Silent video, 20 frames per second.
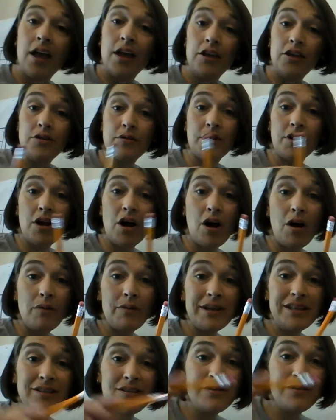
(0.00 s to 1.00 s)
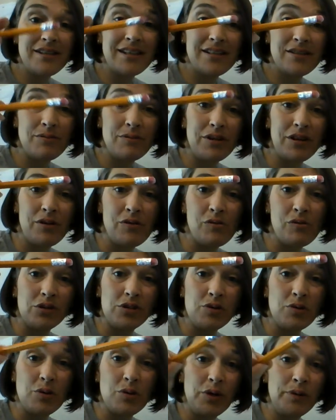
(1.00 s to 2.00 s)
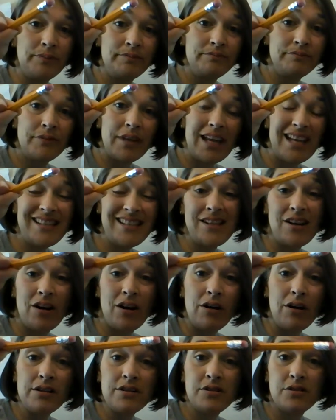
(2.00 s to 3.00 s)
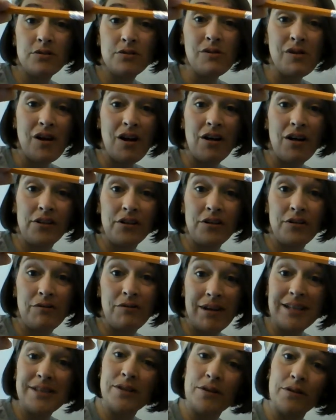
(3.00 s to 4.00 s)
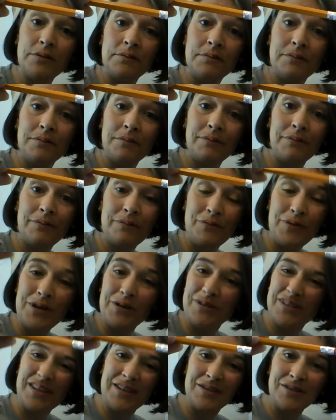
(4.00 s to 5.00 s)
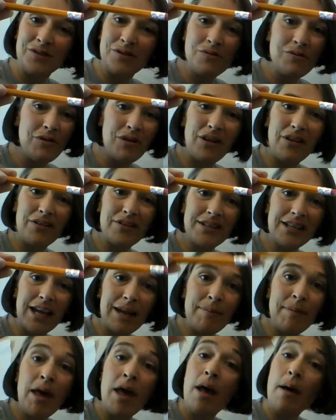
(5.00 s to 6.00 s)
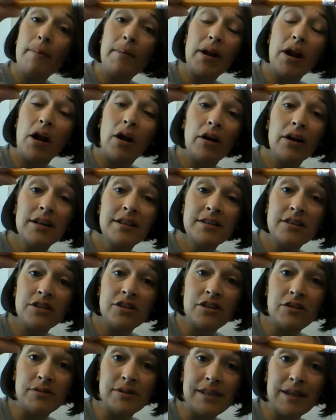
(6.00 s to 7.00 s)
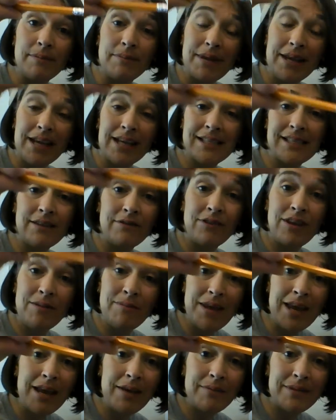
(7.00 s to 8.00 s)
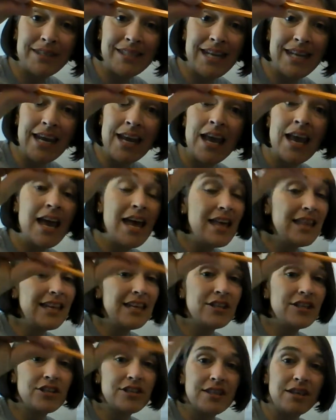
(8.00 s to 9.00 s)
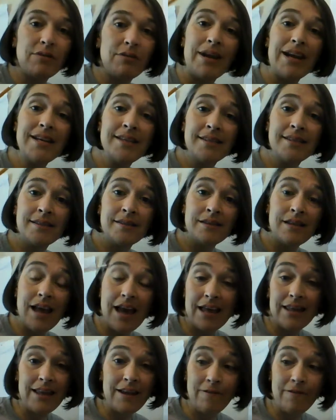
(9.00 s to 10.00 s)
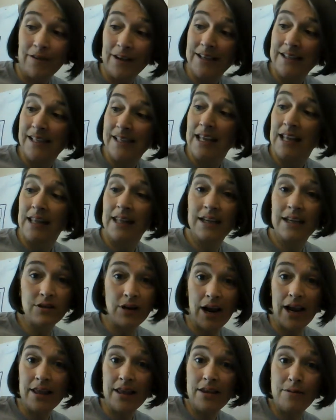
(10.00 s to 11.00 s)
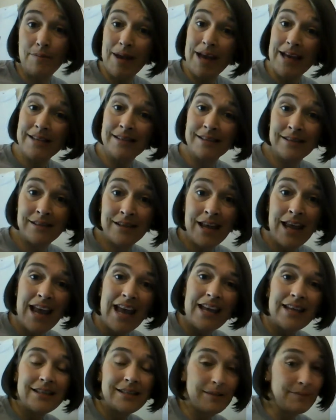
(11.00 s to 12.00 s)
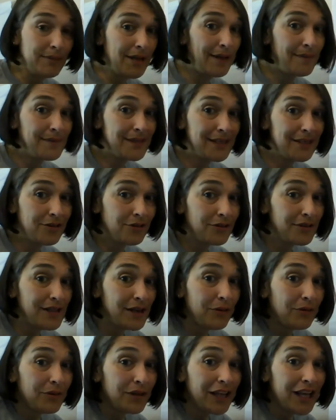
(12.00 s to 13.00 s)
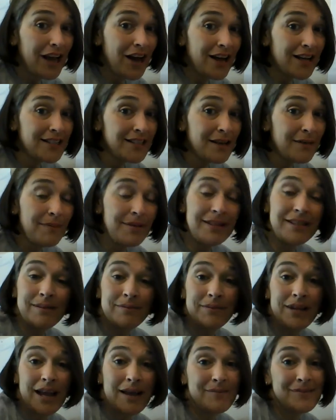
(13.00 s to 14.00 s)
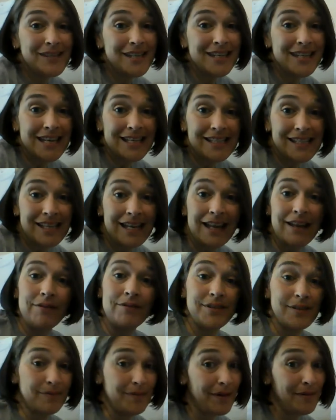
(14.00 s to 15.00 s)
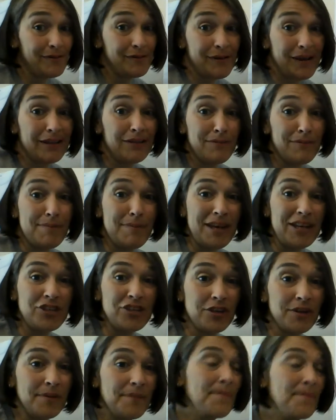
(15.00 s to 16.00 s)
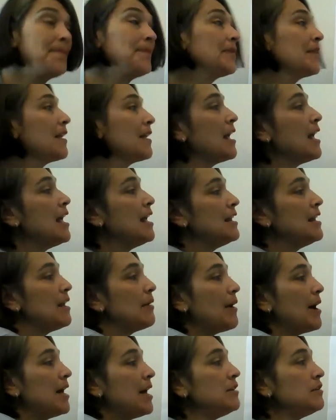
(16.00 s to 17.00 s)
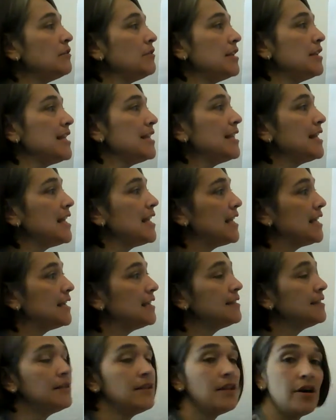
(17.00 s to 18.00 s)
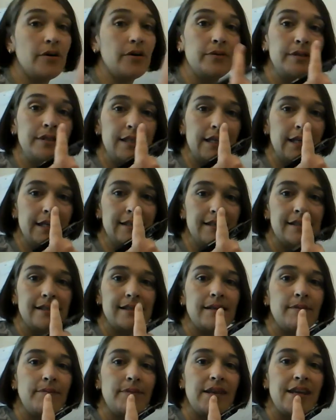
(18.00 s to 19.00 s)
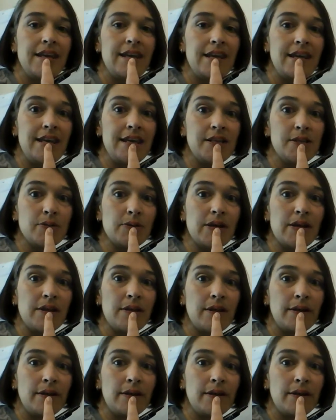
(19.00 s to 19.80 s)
You can always use this really cool tool. It's an artist tool called an eraser. We use it in school all the time, but artists use it because if they make a mistake, they just erase and they fix it and they try their best. Sometimes it turns out really awesome and sometimes it doesn't, and sometimes we have to be patient. Now, underneath his nose is something he eats with,